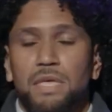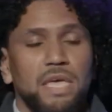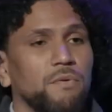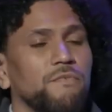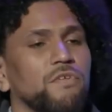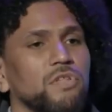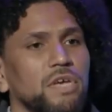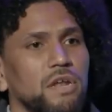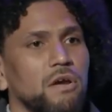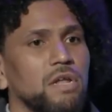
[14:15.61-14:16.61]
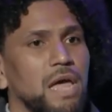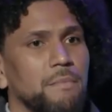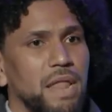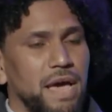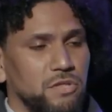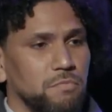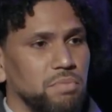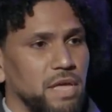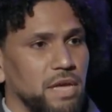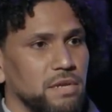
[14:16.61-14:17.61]
and if you look at our climate action
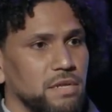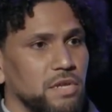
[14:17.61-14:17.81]
plan,